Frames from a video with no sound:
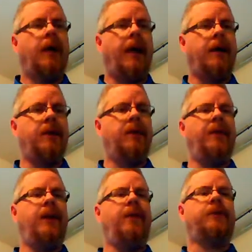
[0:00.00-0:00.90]
And in
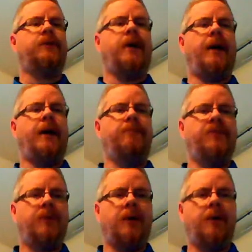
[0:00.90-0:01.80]
medieval
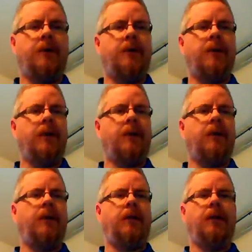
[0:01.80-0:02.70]
times, in